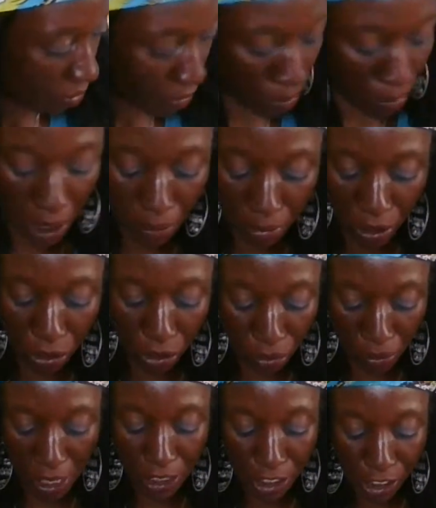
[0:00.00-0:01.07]
Maybe Earth
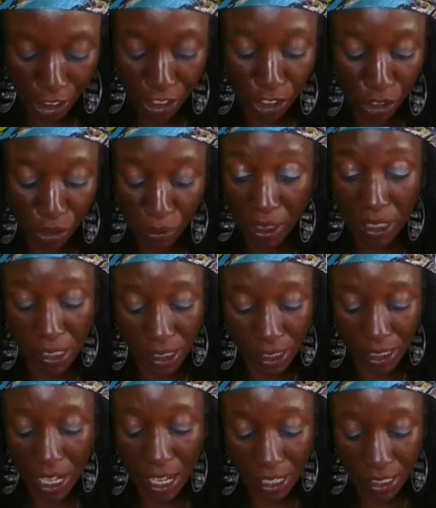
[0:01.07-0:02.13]
Magic too, because
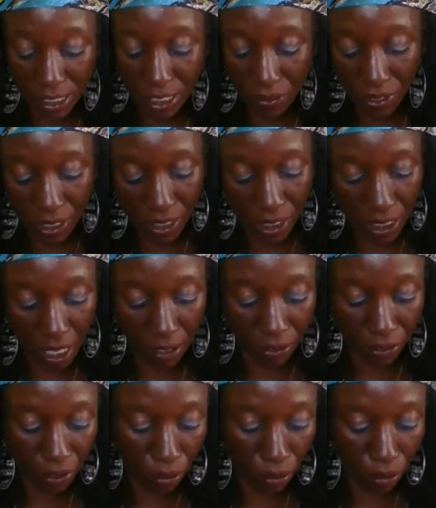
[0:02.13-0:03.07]
Gaia is giving us life.